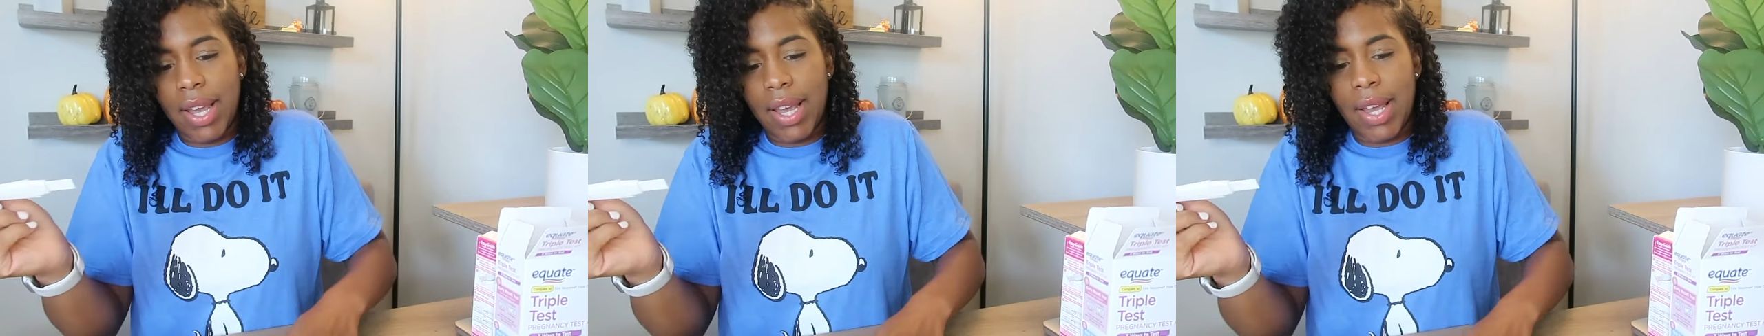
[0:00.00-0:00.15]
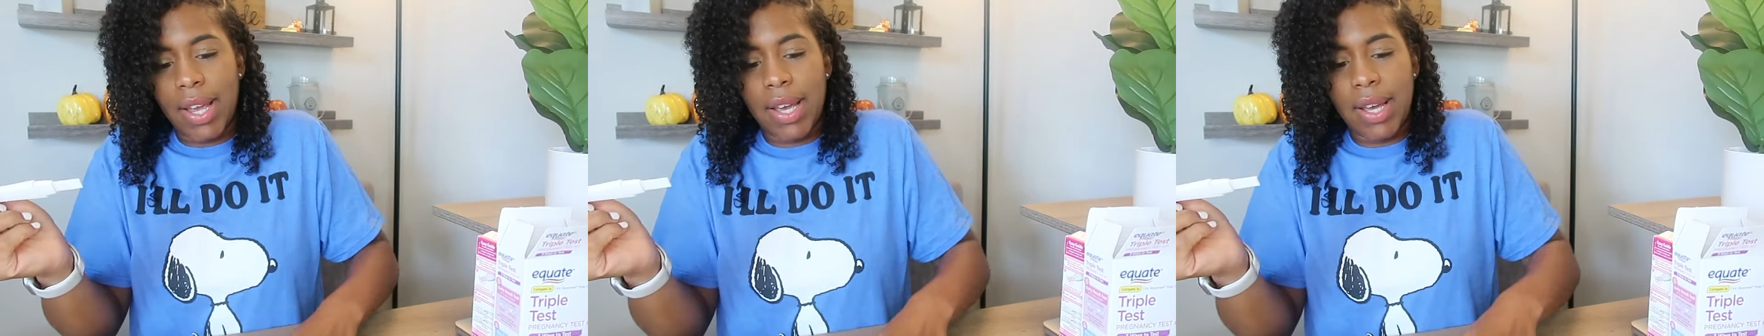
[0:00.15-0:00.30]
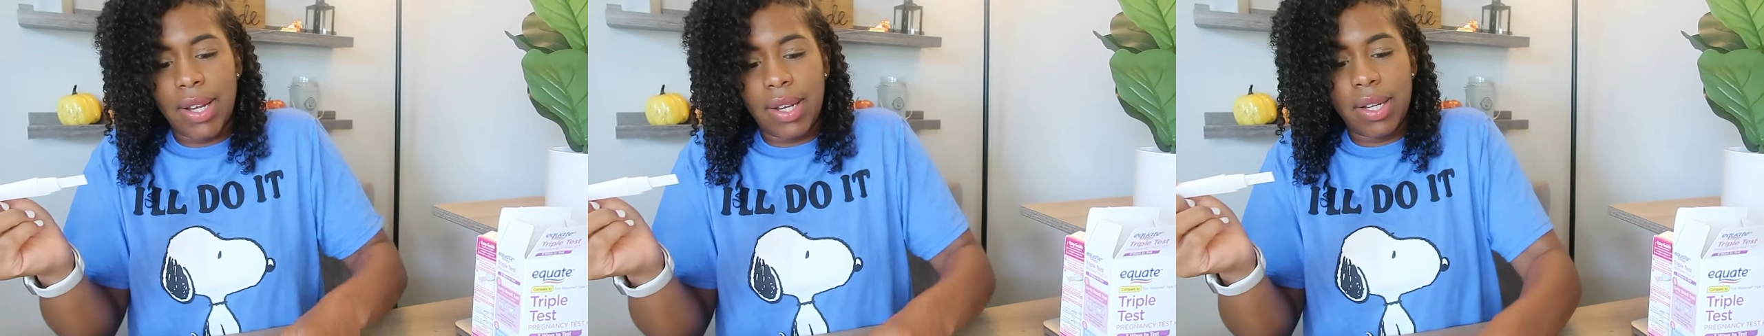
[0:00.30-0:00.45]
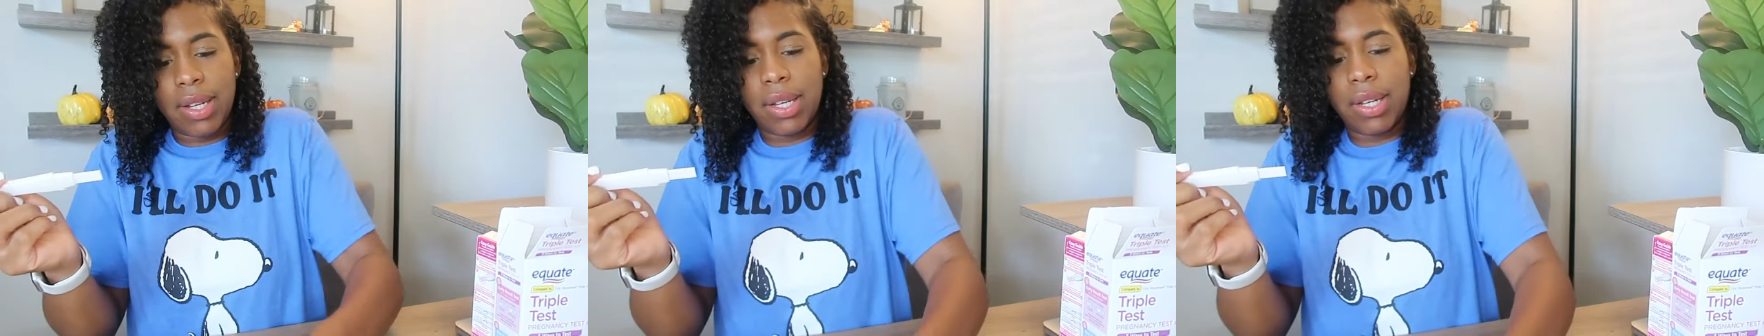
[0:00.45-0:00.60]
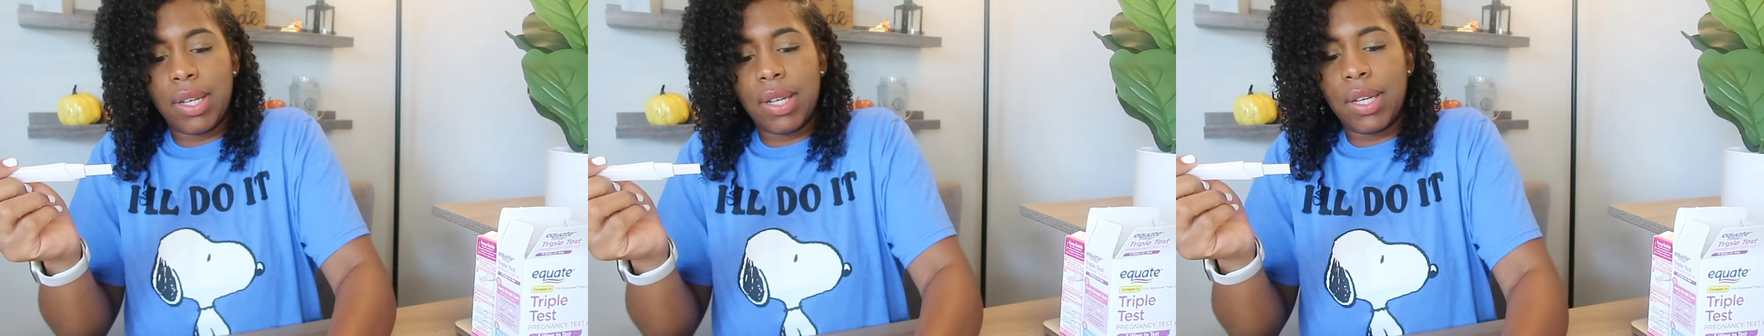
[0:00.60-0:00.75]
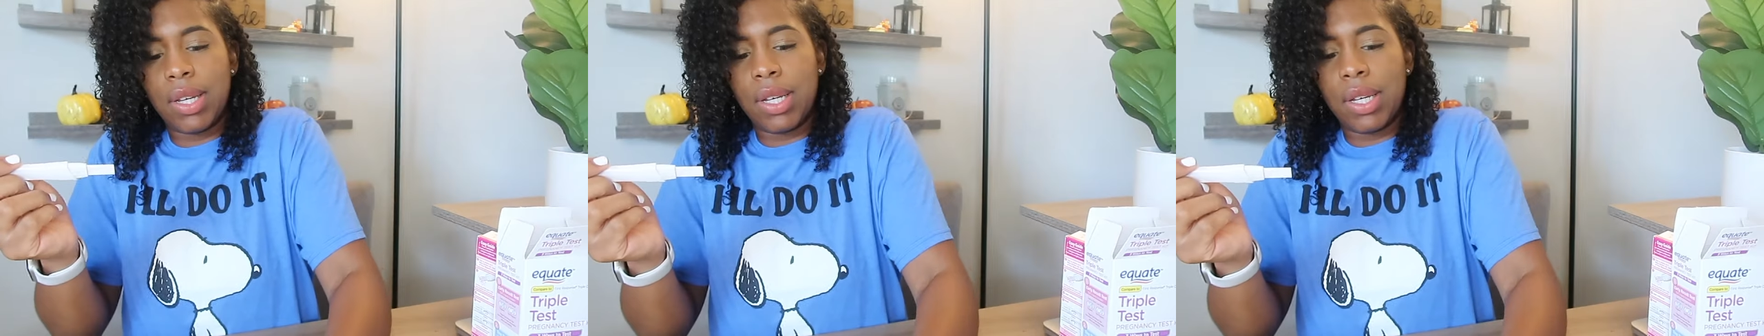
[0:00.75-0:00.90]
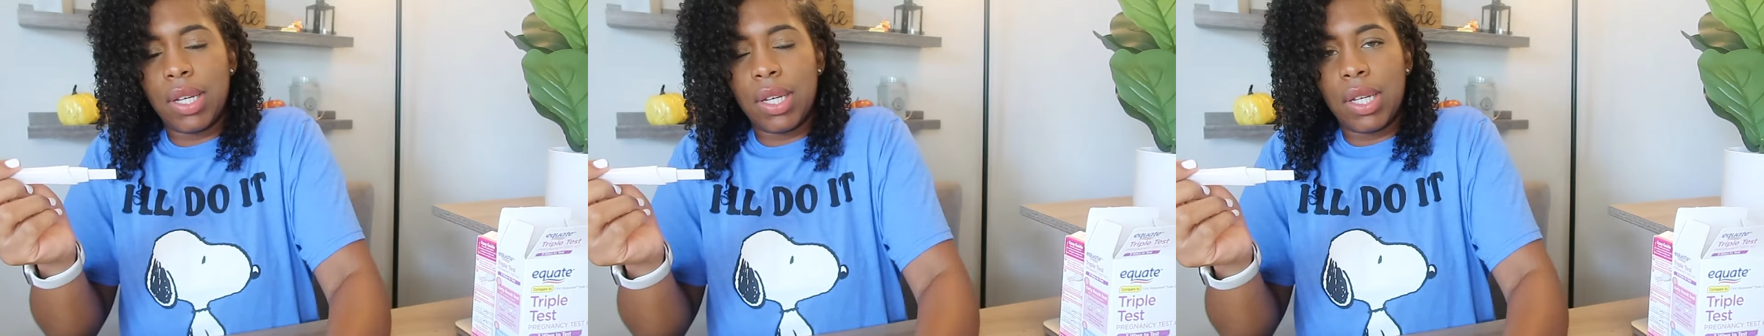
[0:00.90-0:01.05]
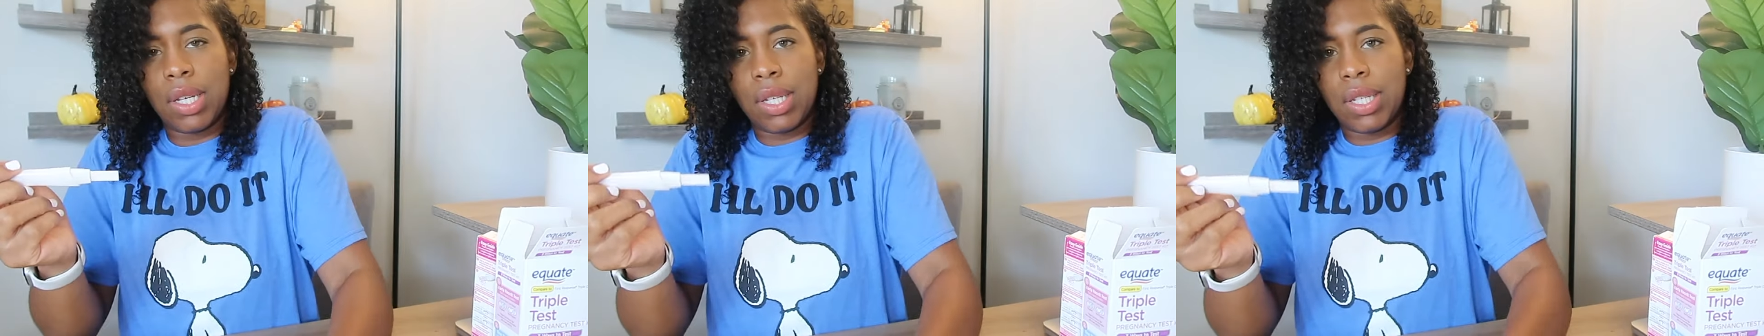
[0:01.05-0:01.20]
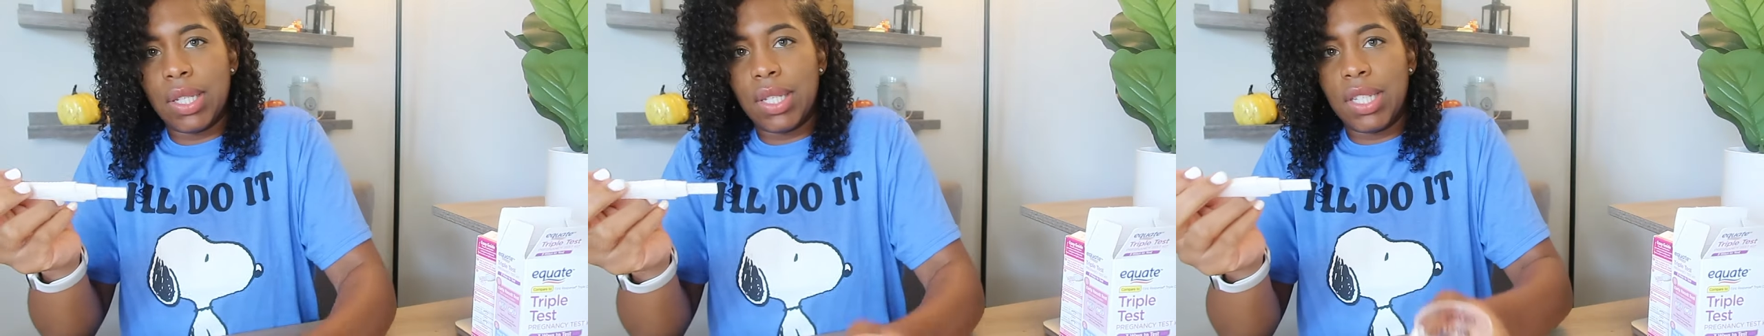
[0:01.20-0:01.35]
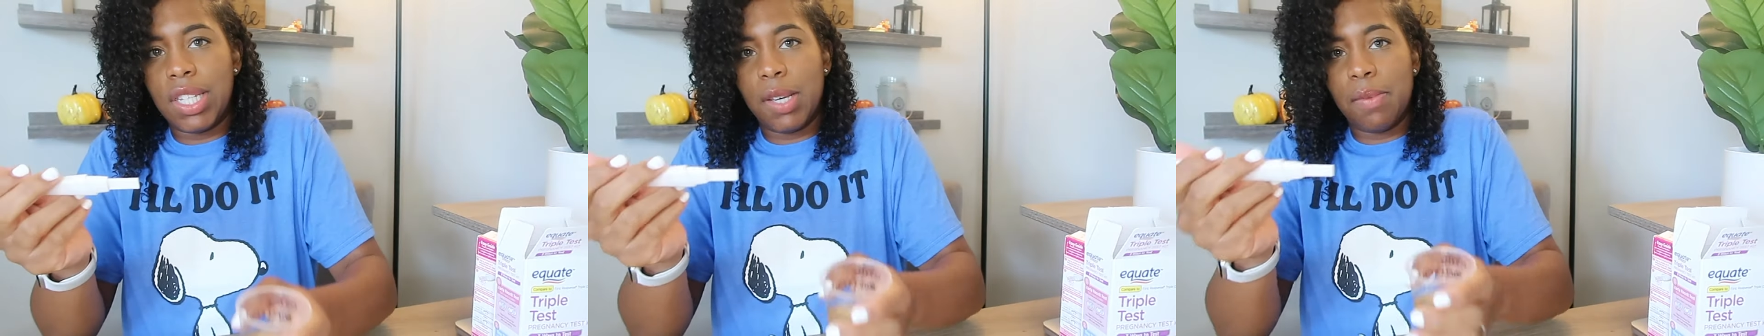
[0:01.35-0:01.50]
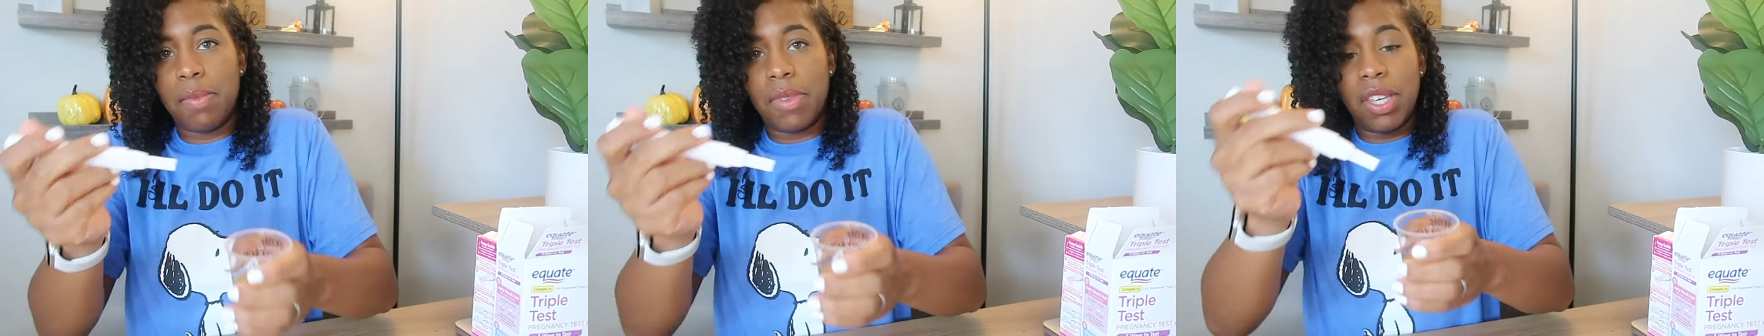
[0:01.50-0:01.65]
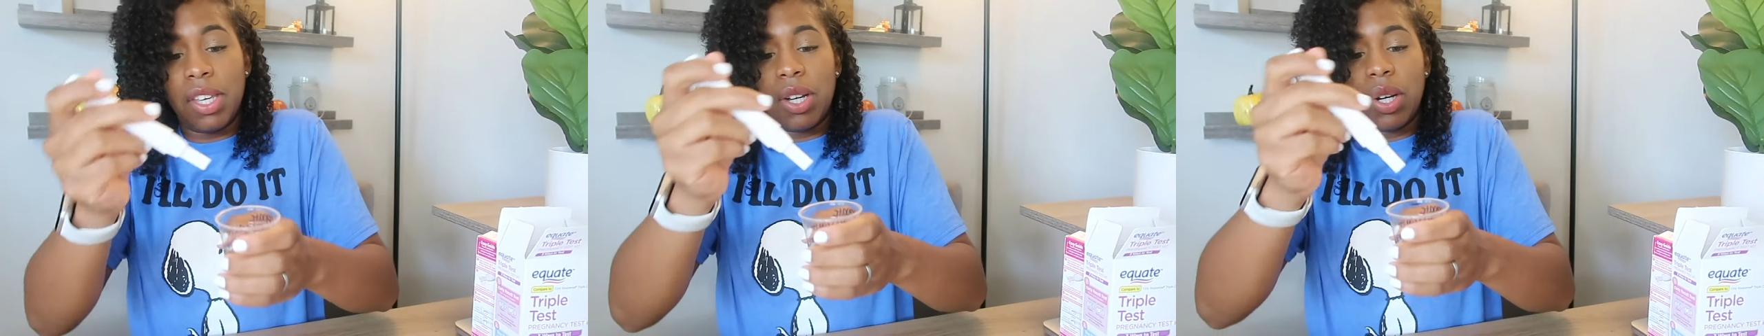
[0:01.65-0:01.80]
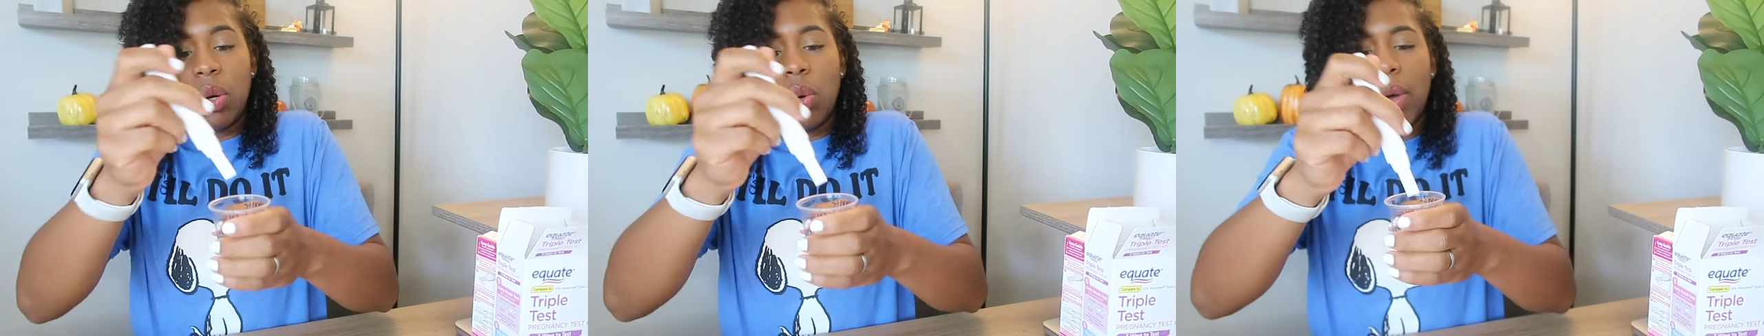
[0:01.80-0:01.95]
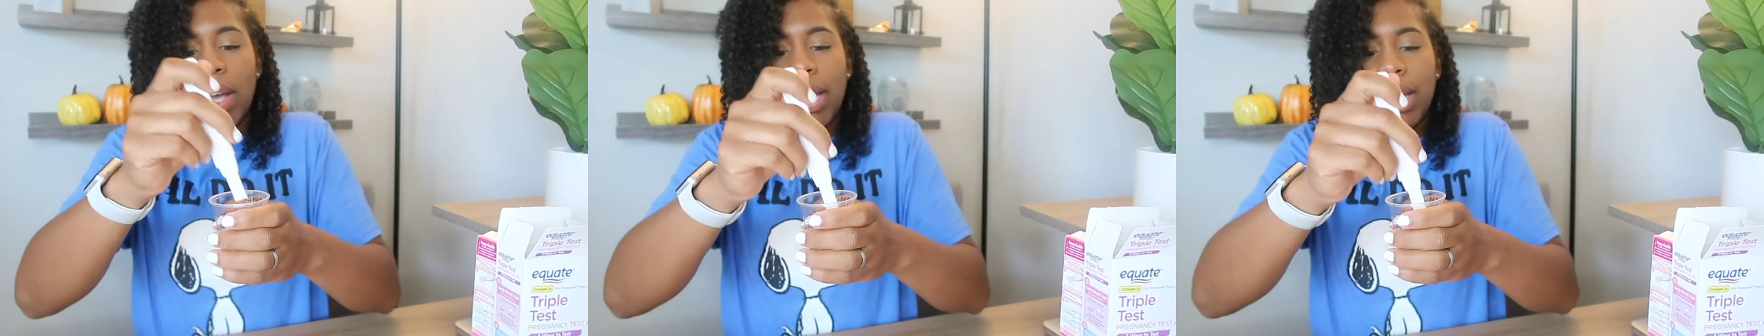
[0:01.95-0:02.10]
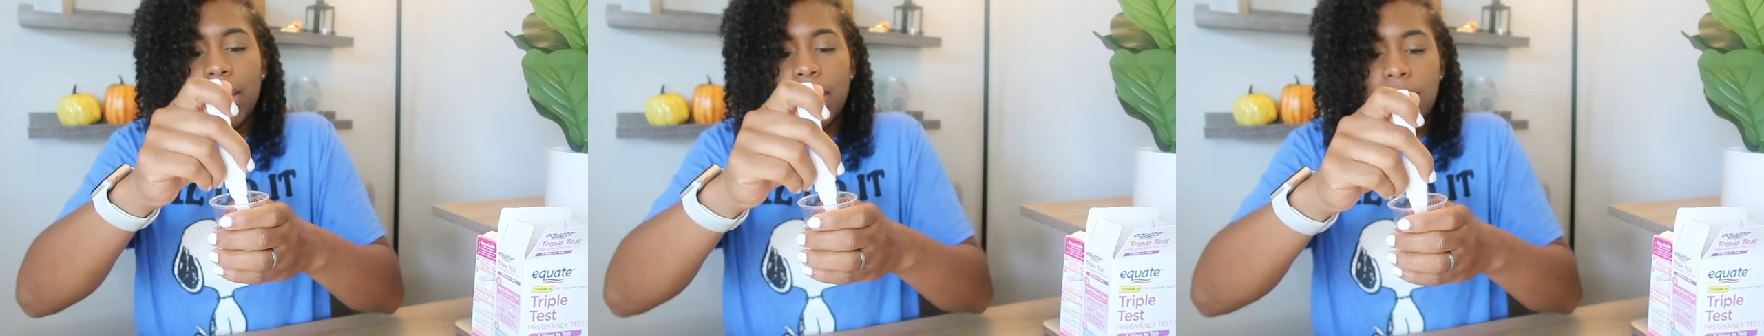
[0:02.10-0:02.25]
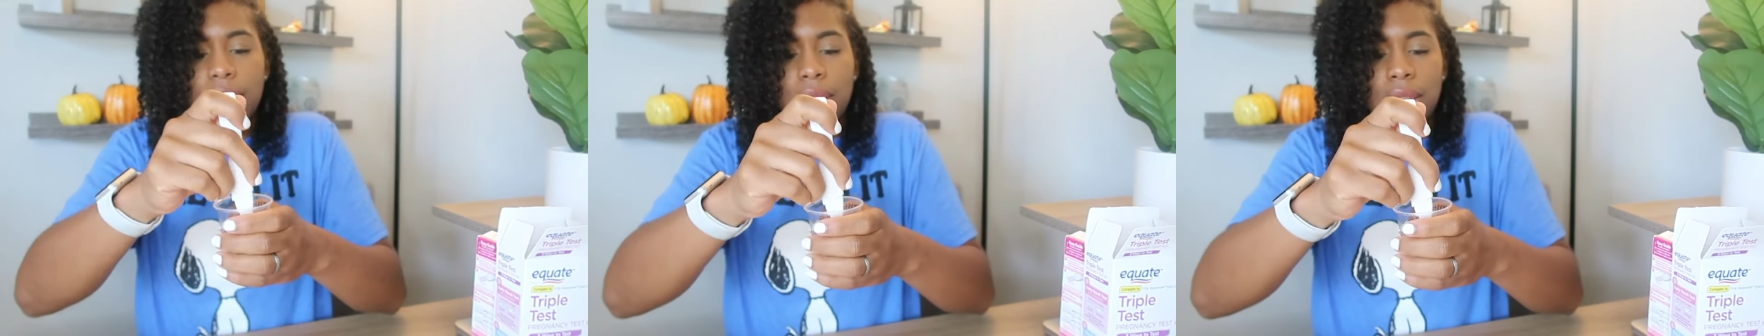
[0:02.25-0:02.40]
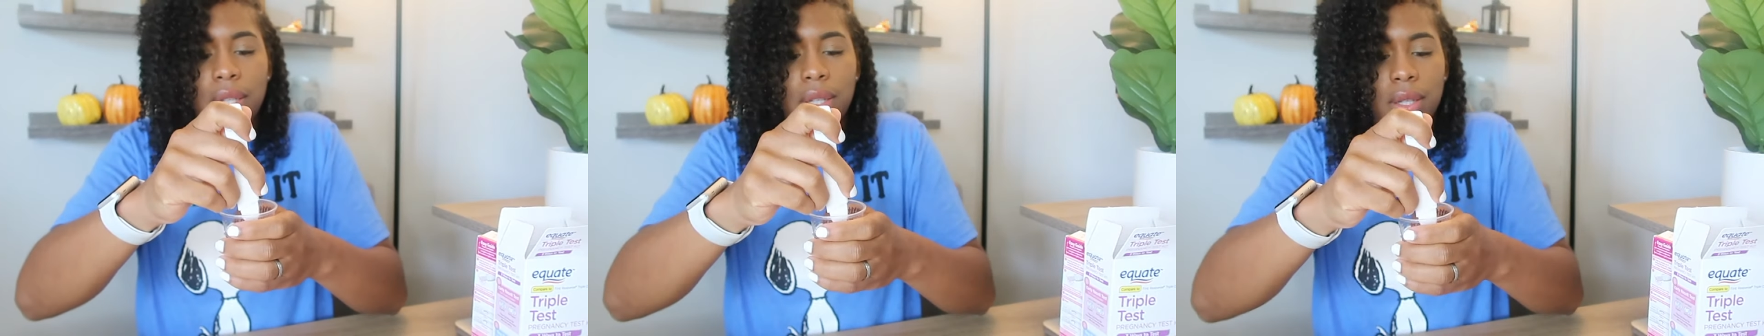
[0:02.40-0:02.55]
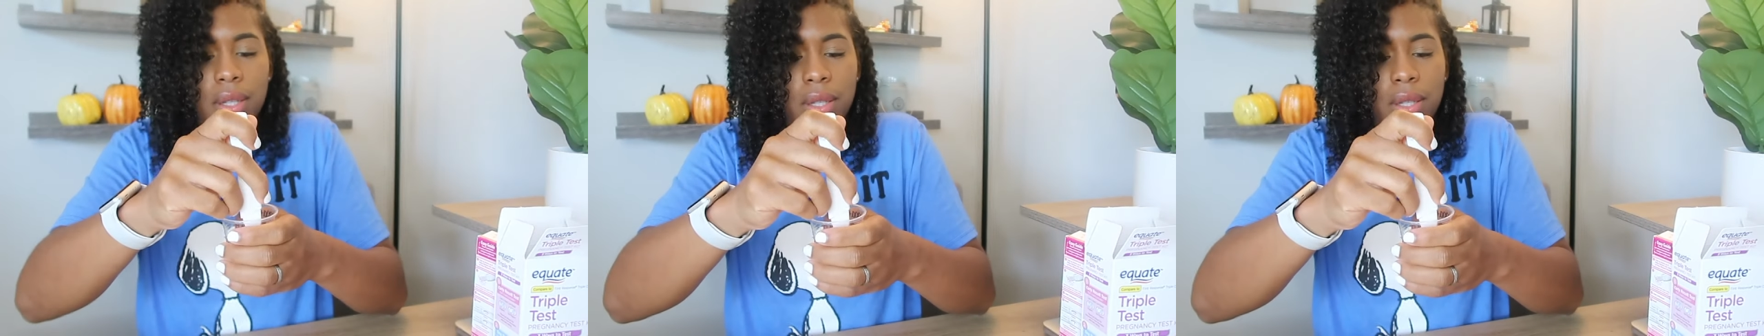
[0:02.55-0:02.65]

and dip the equate.